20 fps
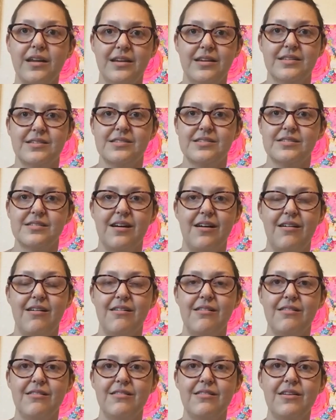It's
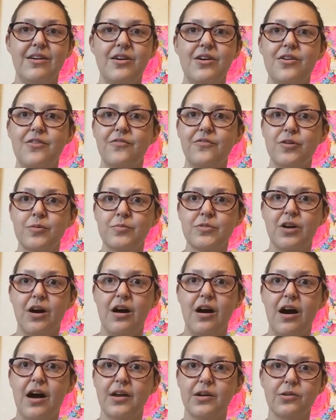all from
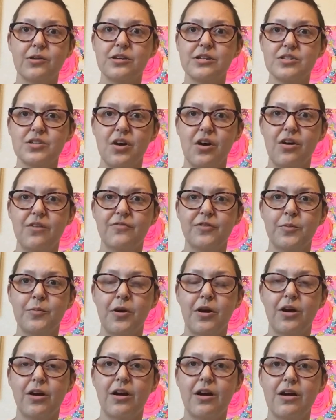God, or it's all from
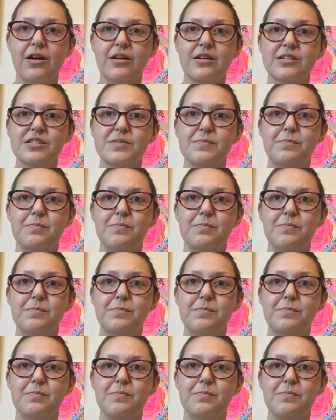our hearts.